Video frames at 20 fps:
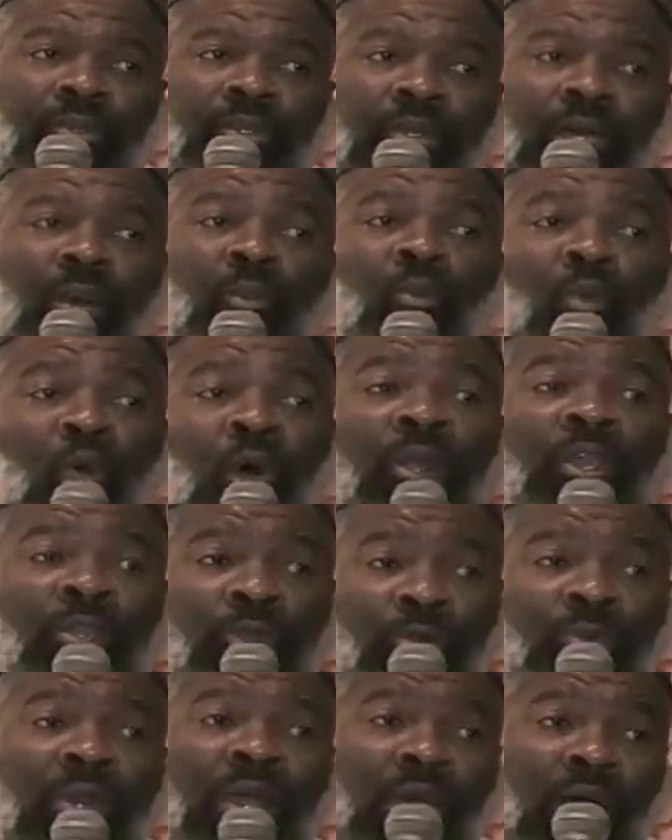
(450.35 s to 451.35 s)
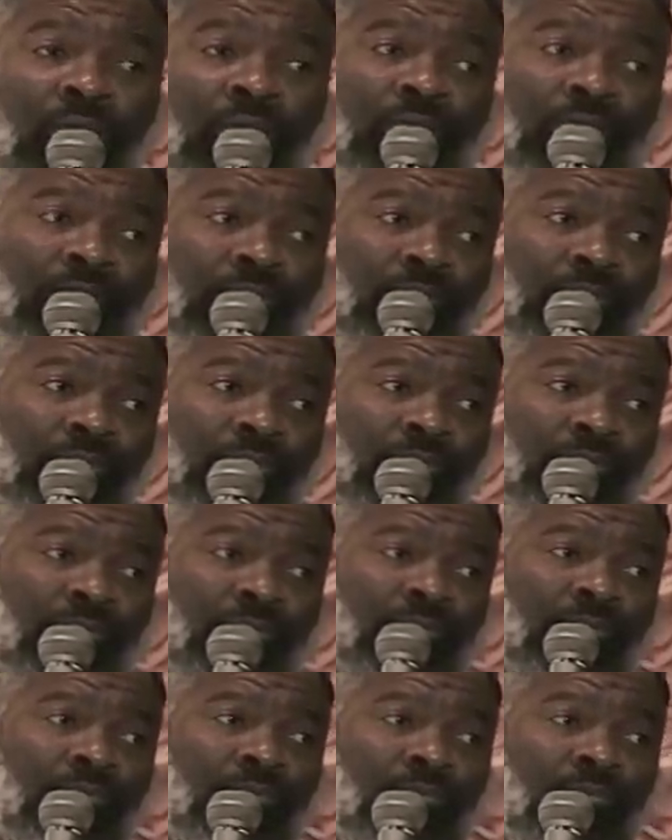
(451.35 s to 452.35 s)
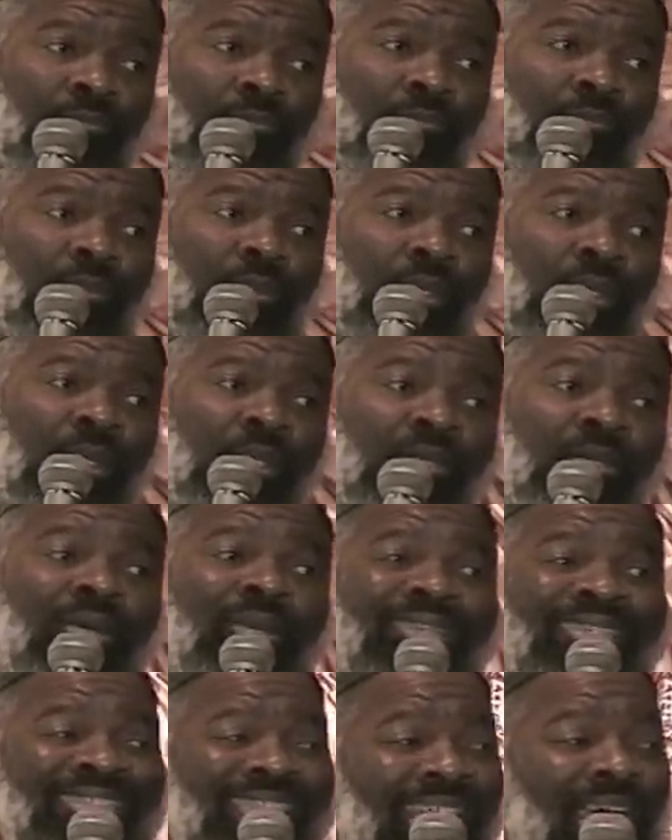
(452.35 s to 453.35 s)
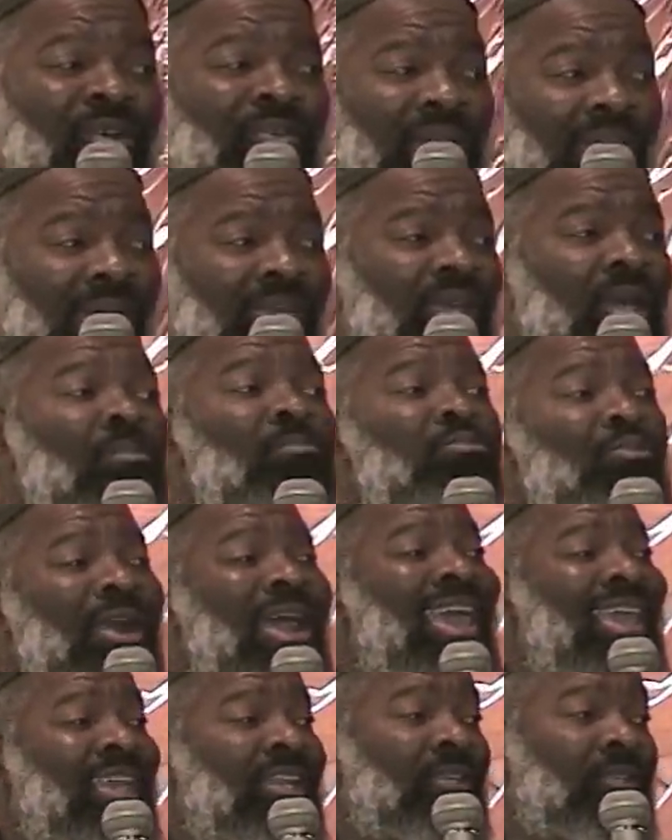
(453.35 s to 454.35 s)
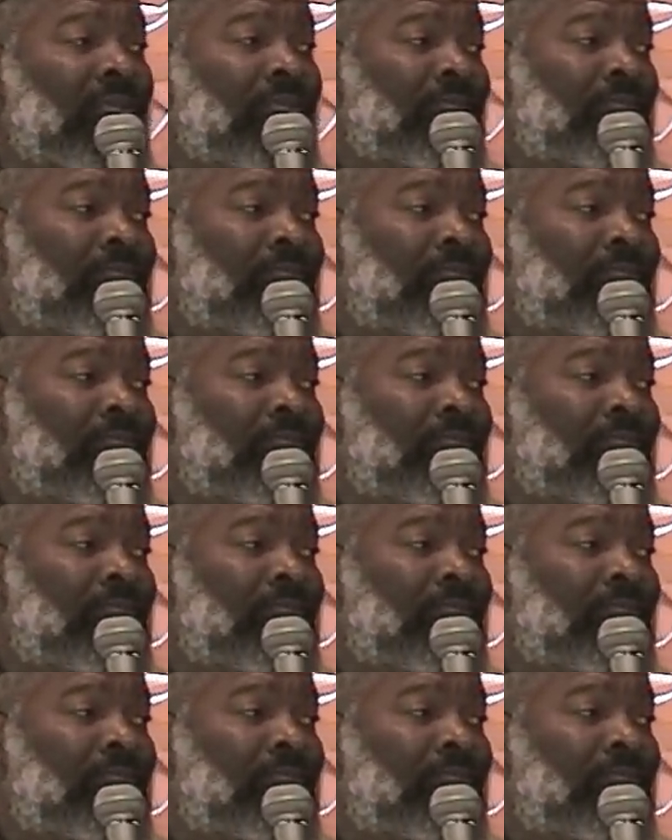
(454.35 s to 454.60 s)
I'm warning you now. It's going to sound like I'm bragging,